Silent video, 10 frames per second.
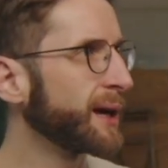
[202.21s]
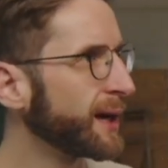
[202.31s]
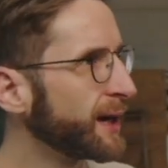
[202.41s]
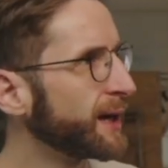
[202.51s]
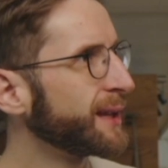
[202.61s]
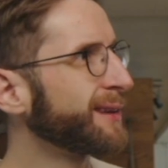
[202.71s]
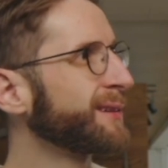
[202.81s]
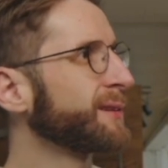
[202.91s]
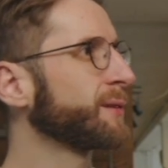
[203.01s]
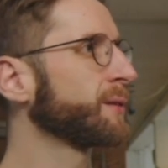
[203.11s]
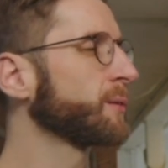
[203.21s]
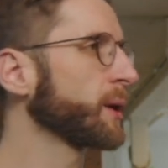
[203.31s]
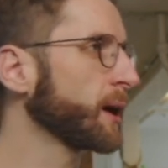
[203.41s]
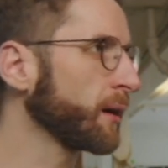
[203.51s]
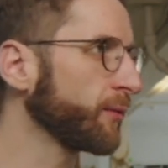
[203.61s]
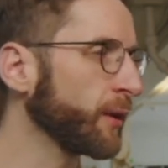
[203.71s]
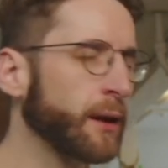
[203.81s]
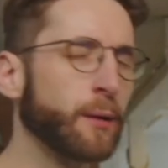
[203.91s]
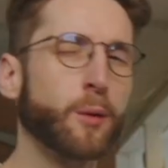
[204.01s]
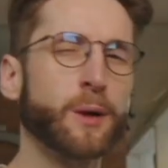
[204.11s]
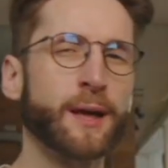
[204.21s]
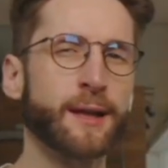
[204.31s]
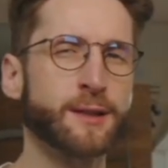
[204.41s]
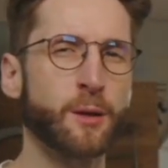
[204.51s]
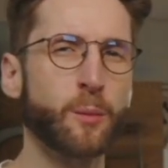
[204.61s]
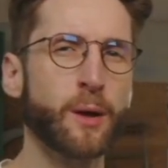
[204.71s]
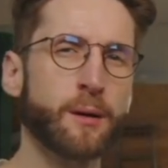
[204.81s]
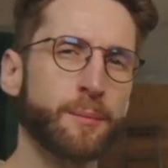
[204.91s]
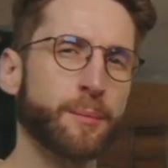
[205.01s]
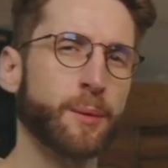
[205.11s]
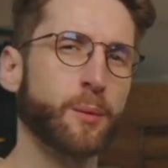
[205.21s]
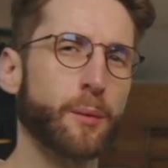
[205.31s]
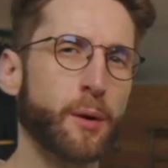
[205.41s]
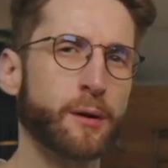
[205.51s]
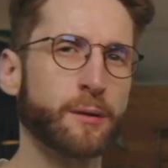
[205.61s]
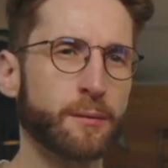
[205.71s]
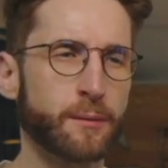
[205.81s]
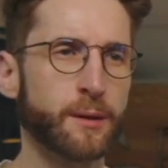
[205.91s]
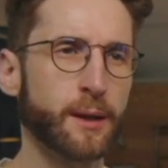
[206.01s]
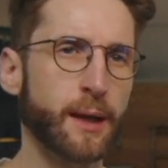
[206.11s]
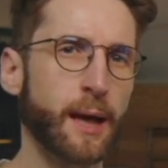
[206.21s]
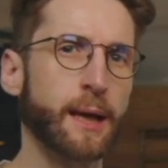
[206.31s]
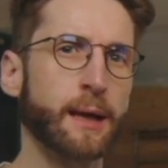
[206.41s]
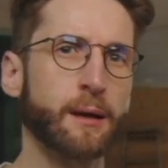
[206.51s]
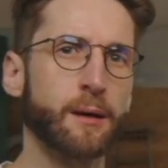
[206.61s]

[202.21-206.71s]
And we kind of felt like we were getting somewhere, but we weren't getting